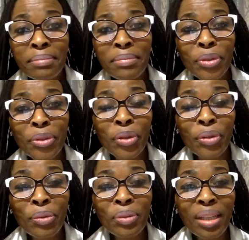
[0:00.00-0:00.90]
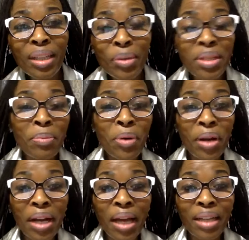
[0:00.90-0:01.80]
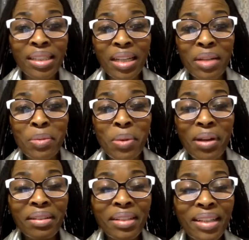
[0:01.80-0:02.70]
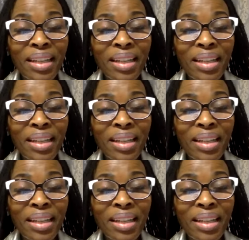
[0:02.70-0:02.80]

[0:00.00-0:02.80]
you know, that was a product as well.